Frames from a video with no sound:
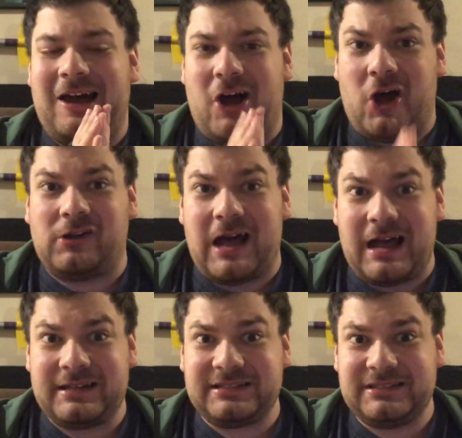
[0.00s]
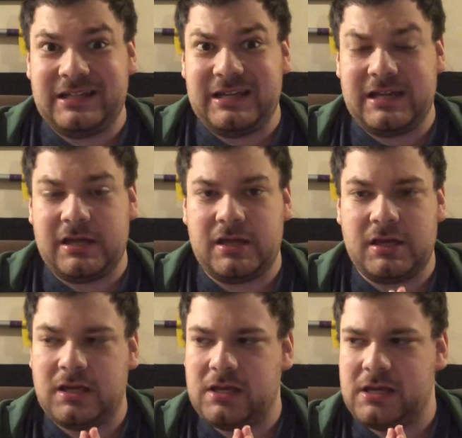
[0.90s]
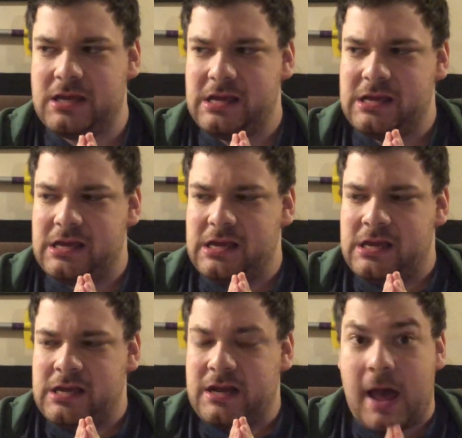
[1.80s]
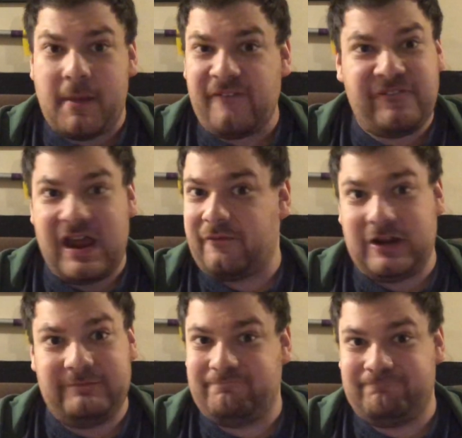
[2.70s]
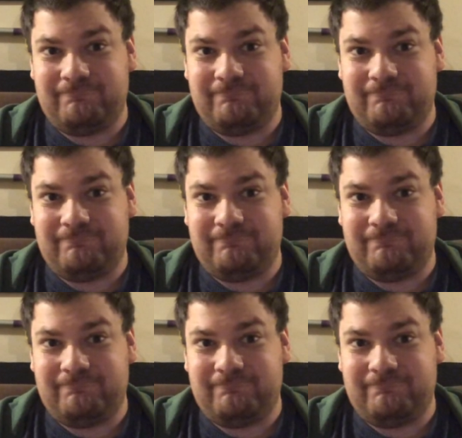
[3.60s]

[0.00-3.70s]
all honesty, not my favorite.